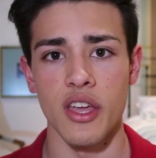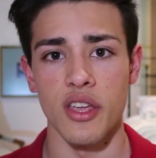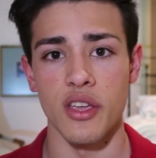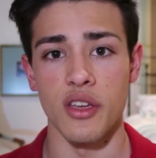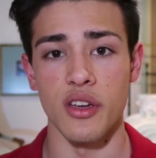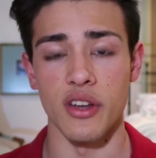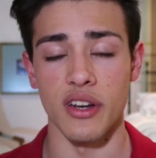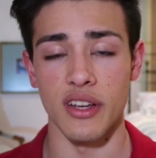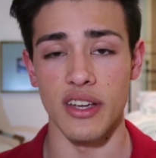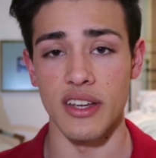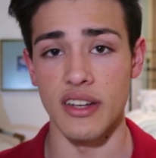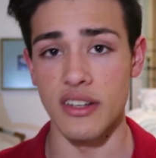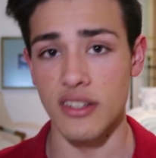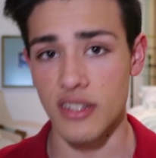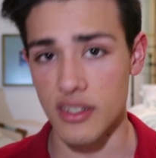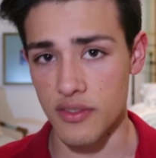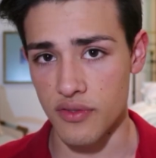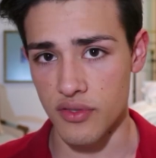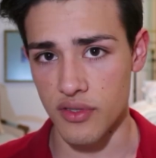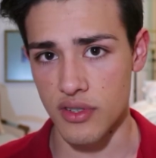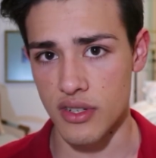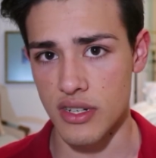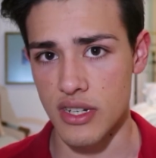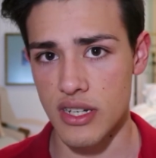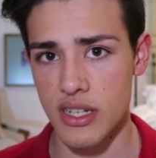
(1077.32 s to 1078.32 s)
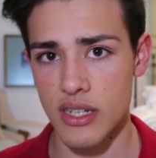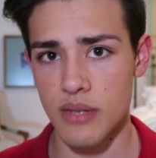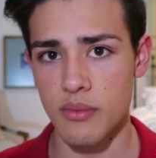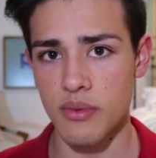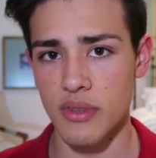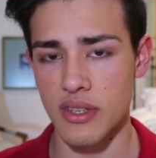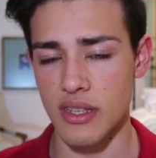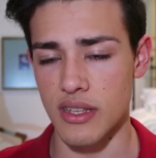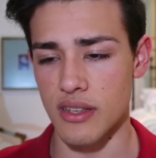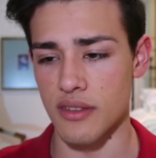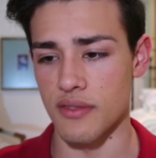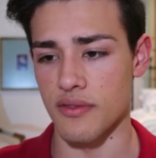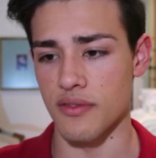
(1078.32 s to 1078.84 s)
You're going to get a different nib
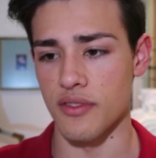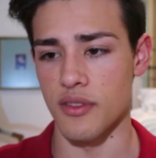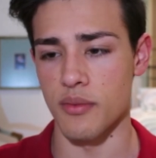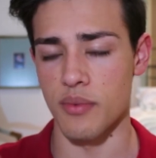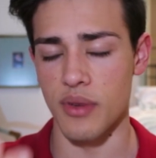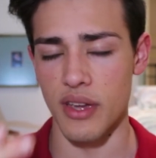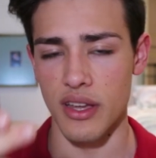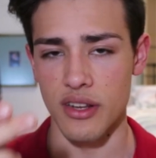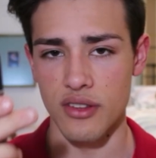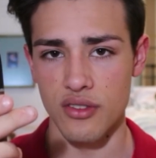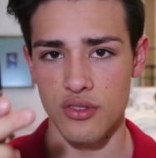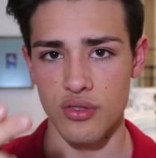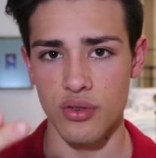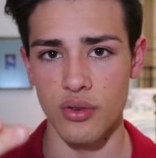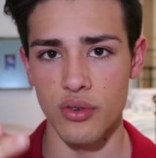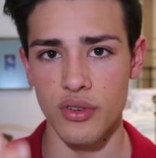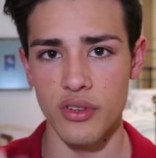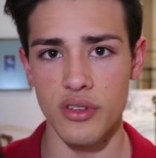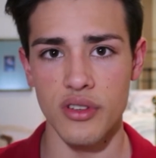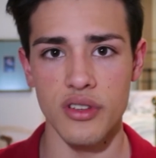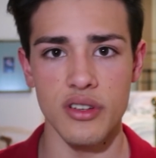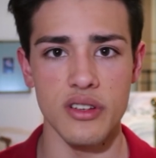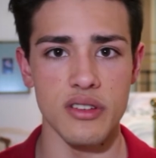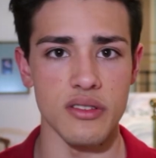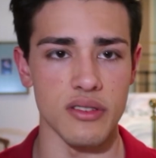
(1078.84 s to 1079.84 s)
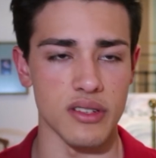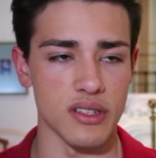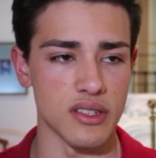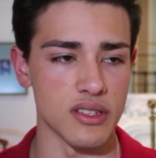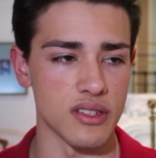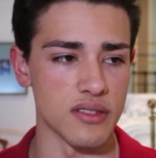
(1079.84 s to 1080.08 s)
if the pen is hooded, a